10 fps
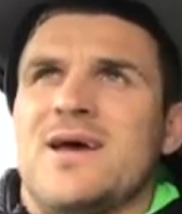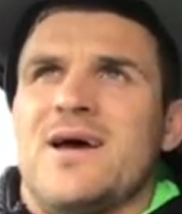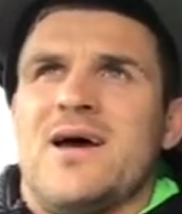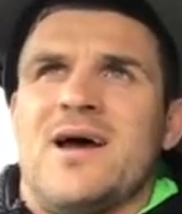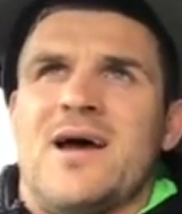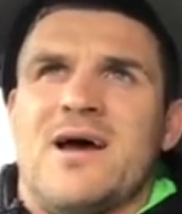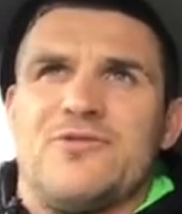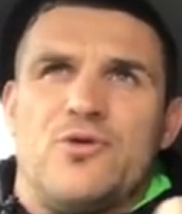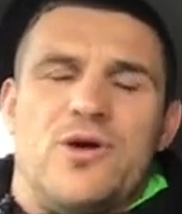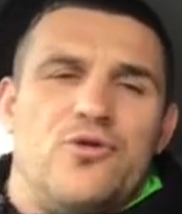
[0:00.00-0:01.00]
I
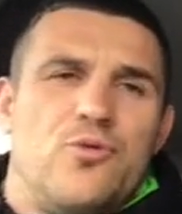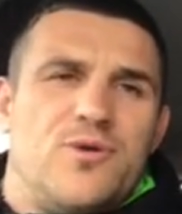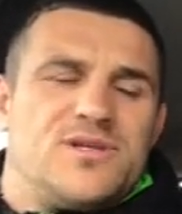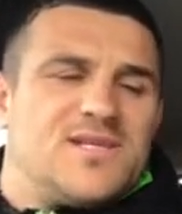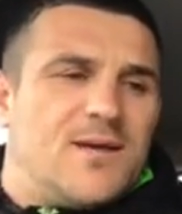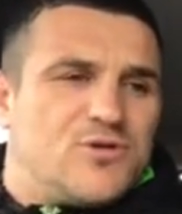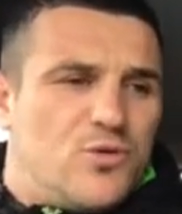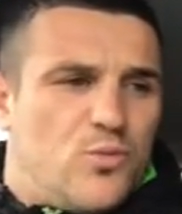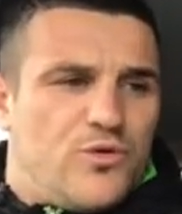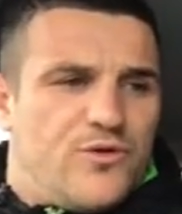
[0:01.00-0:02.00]
do it numerous times.
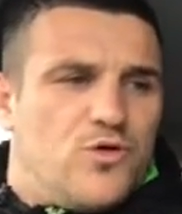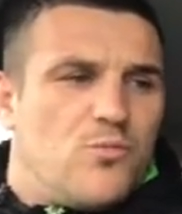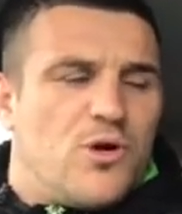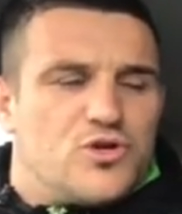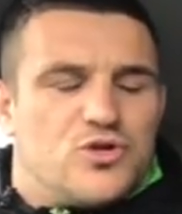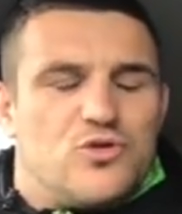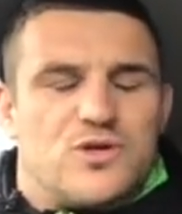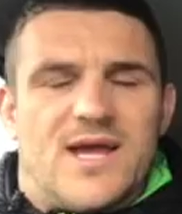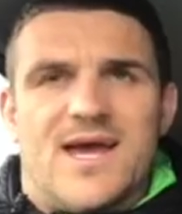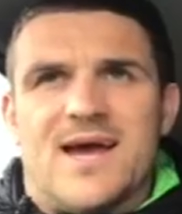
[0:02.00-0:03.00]
One of the young boys at Hull
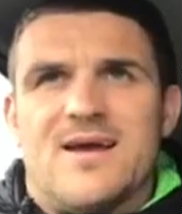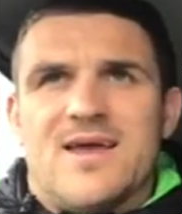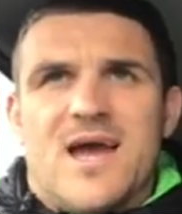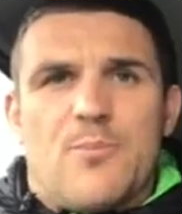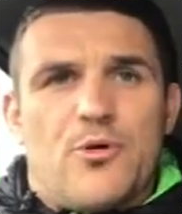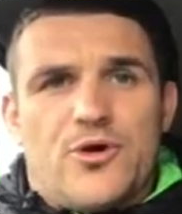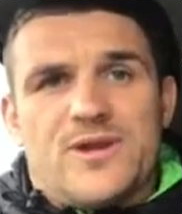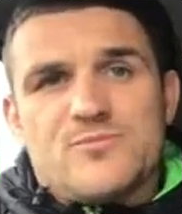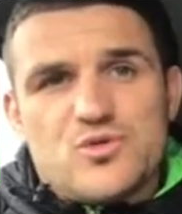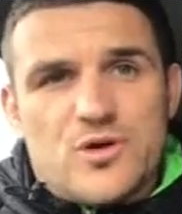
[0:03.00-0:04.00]
KR, I
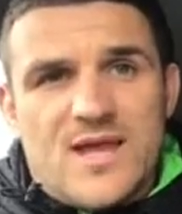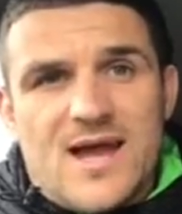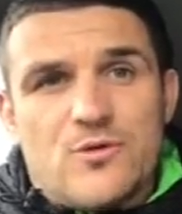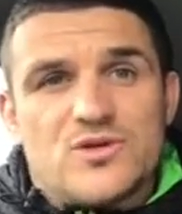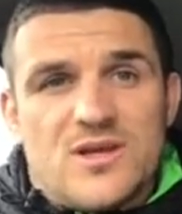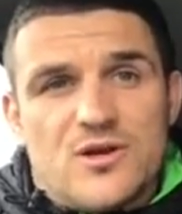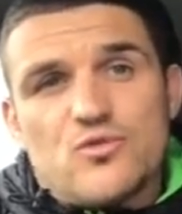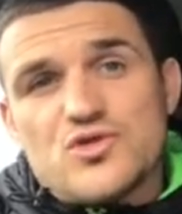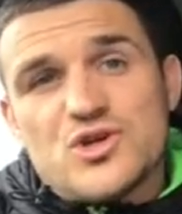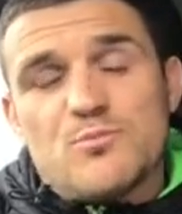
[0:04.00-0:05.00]
pointed him to a guy who's in a
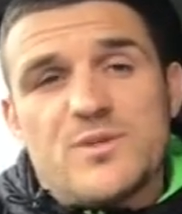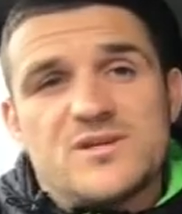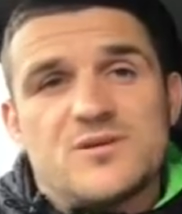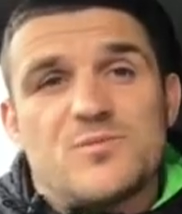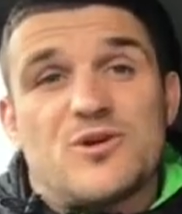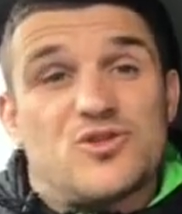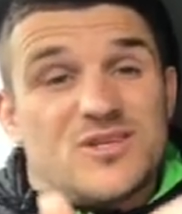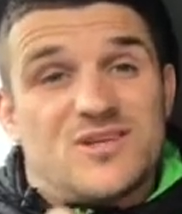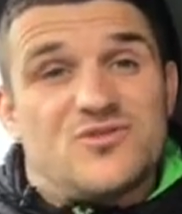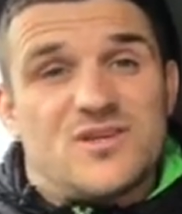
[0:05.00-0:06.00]
nutrition business because
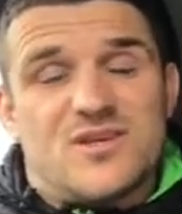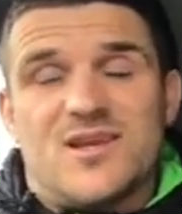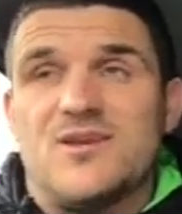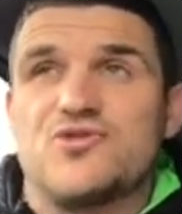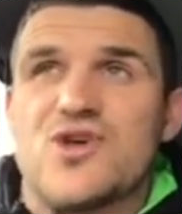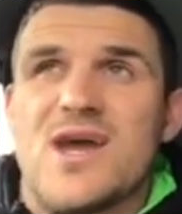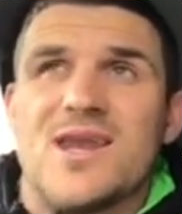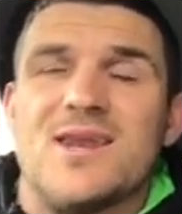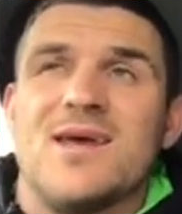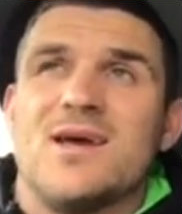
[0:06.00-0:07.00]
he's interested in
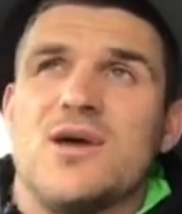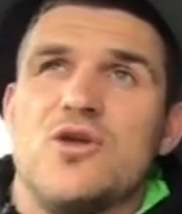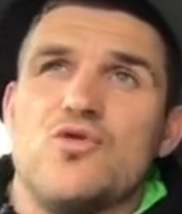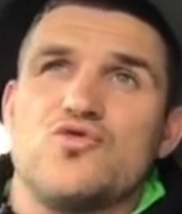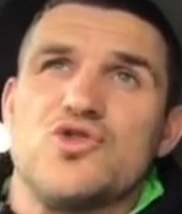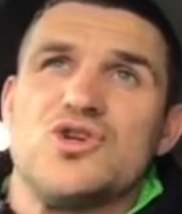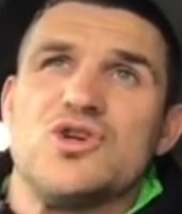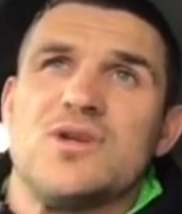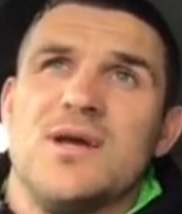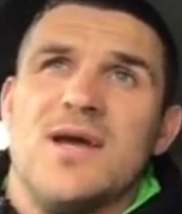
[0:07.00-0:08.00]
training and
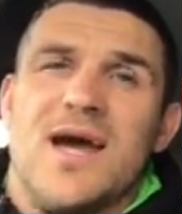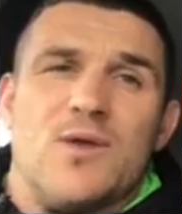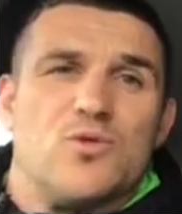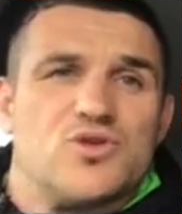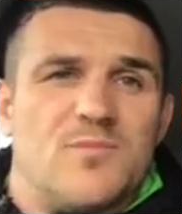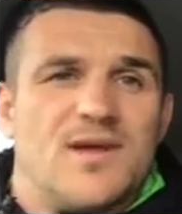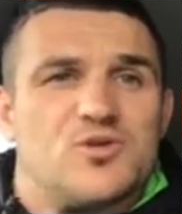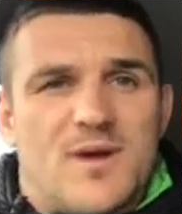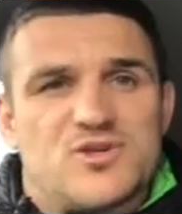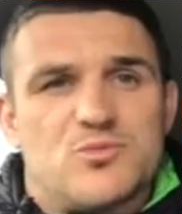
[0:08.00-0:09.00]
nutrition and he wants to make
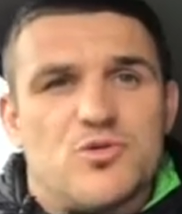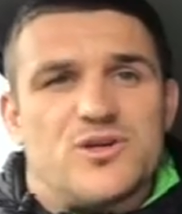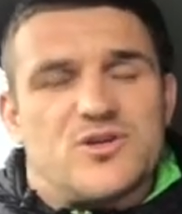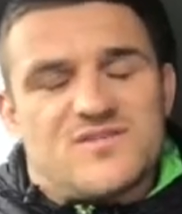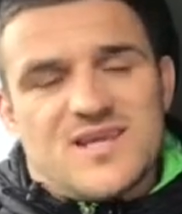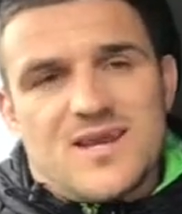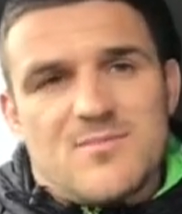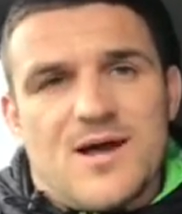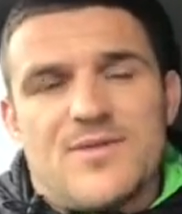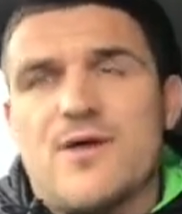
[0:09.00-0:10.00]
some extra money, so I sent
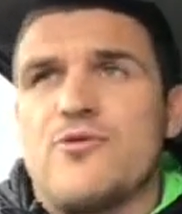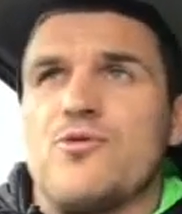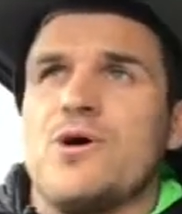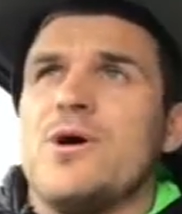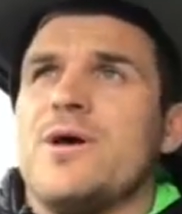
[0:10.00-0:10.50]
him down that route.